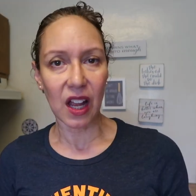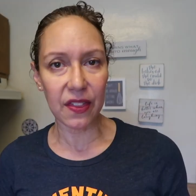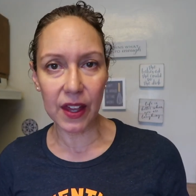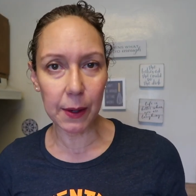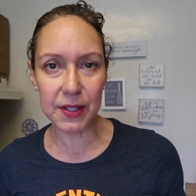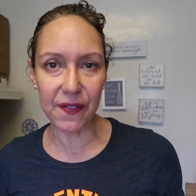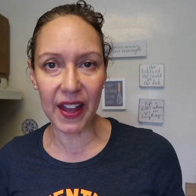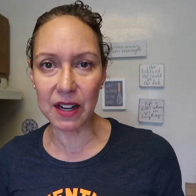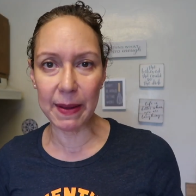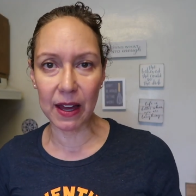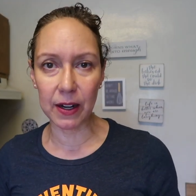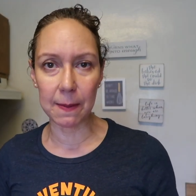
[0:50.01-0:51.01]
I thought I was
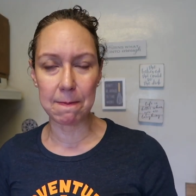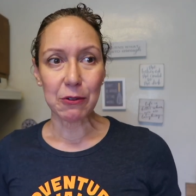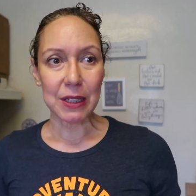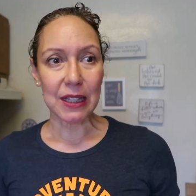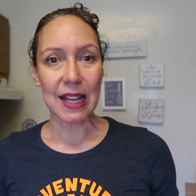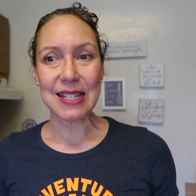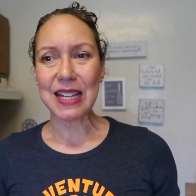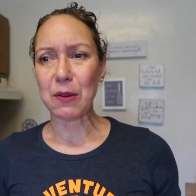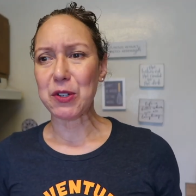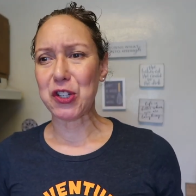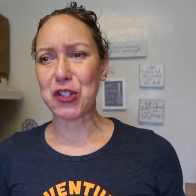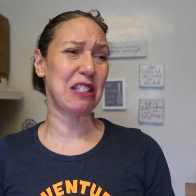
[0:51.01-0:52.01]
fine about it. I realized I
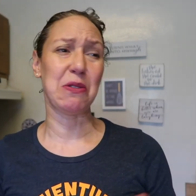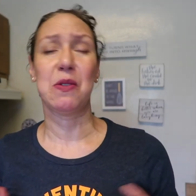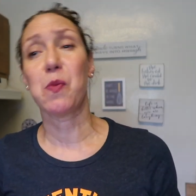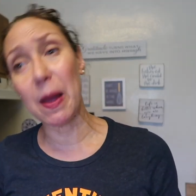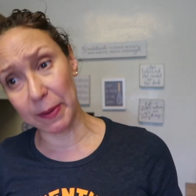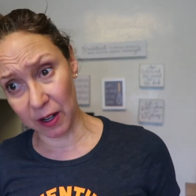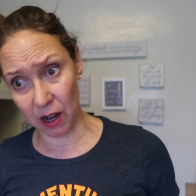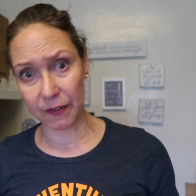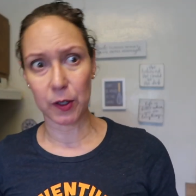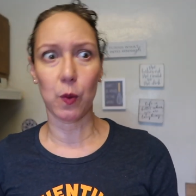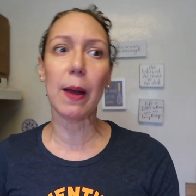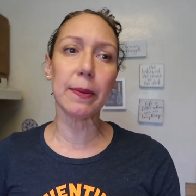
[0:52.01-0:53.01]
was just doing webinar
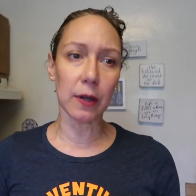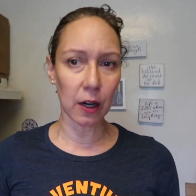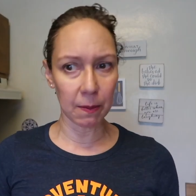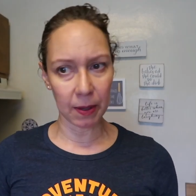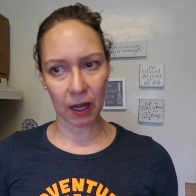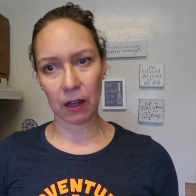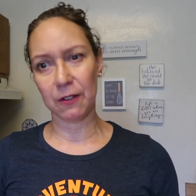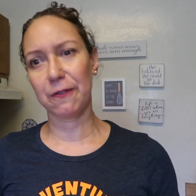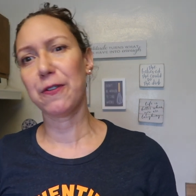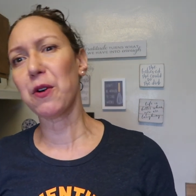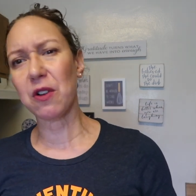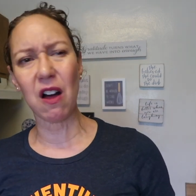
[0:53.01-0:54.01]
after webinar and being on
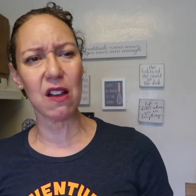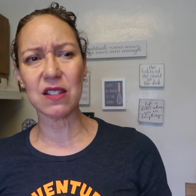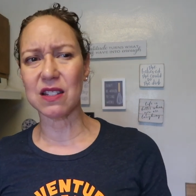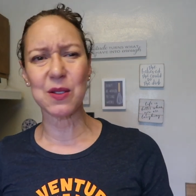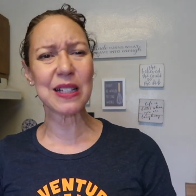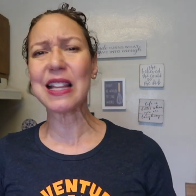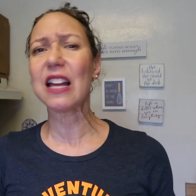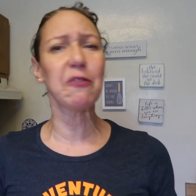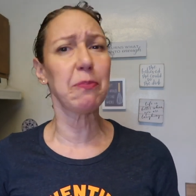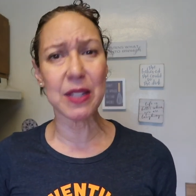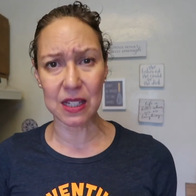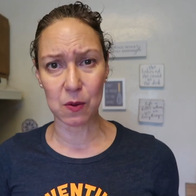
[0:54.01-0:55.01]
phone calls and doing a lot
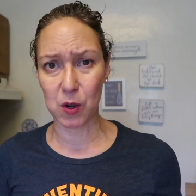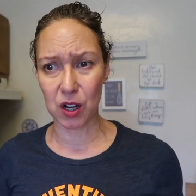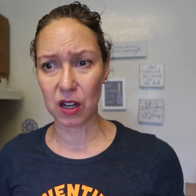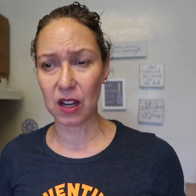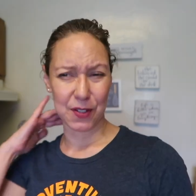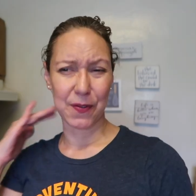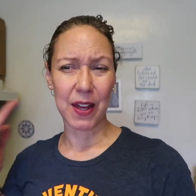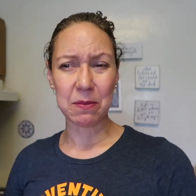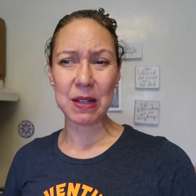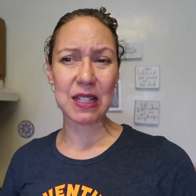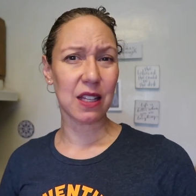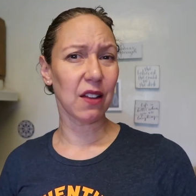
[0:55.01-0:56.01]
of busy work. Just
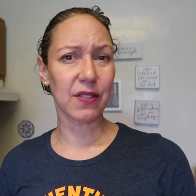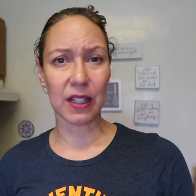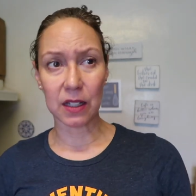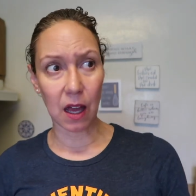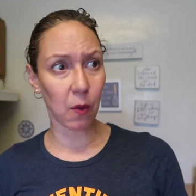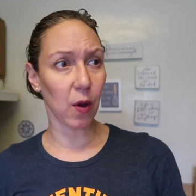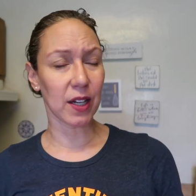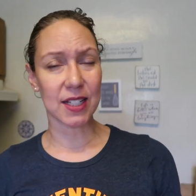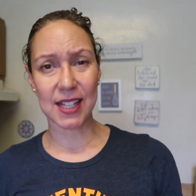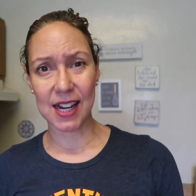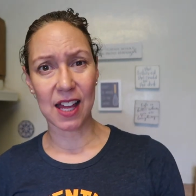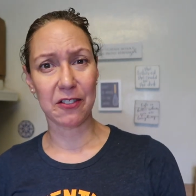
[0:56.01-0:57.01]
found myself like not wanting
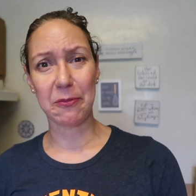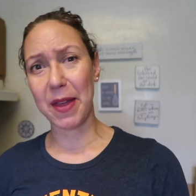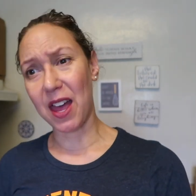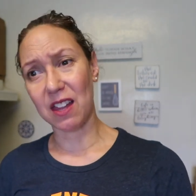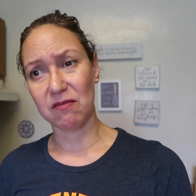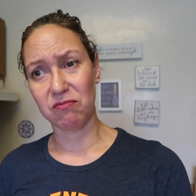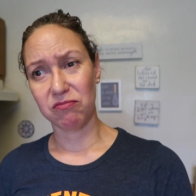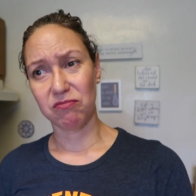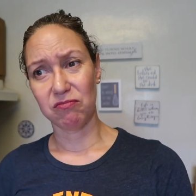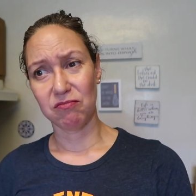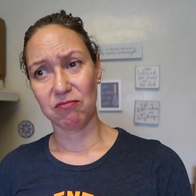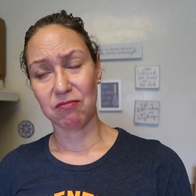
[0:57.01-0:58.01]
to get out of bed.
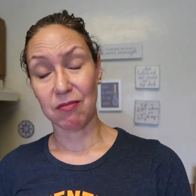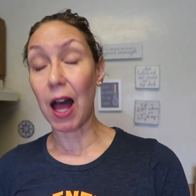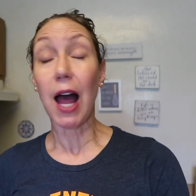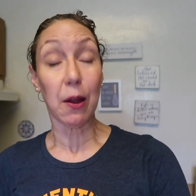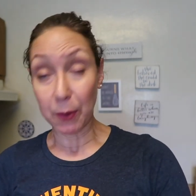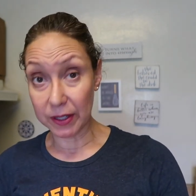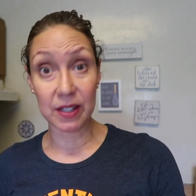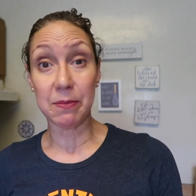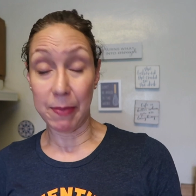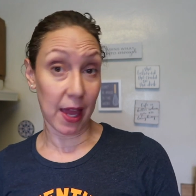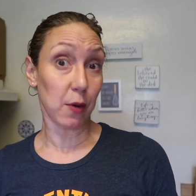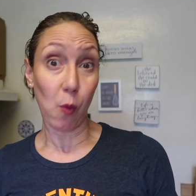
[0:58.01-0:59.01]
I was
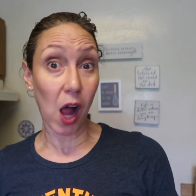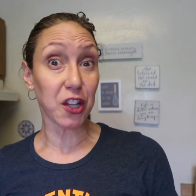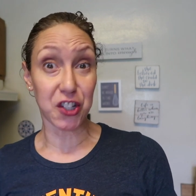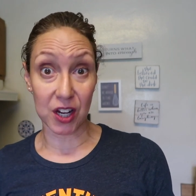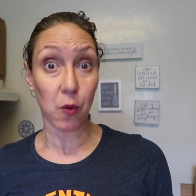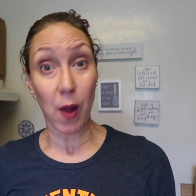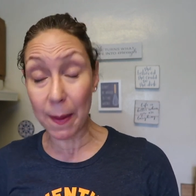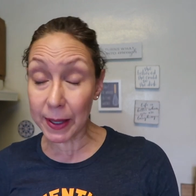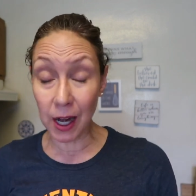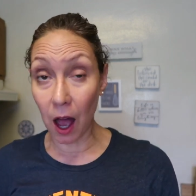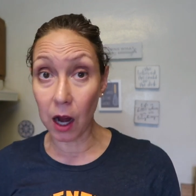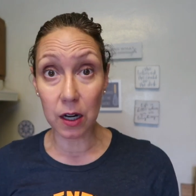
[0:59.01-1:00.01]
in bed watching
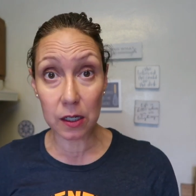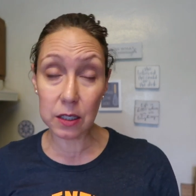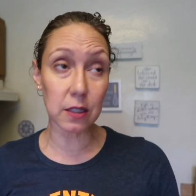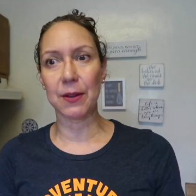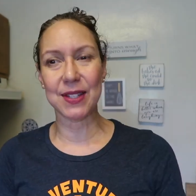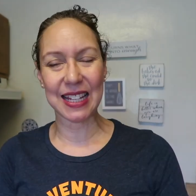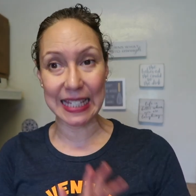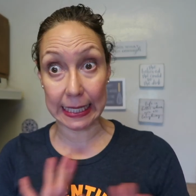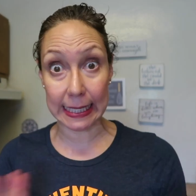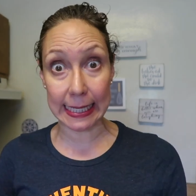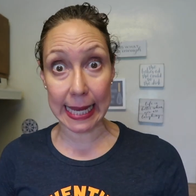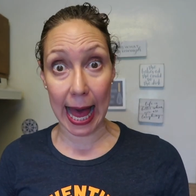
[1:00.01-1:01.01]
webinars. I was like,
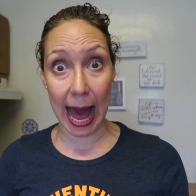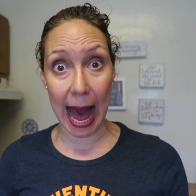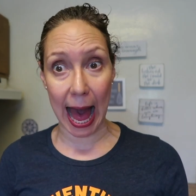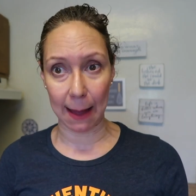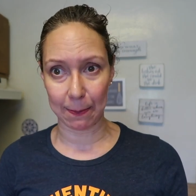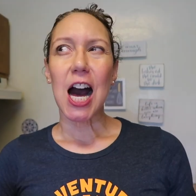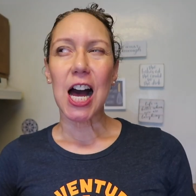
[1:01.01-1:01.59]
stop!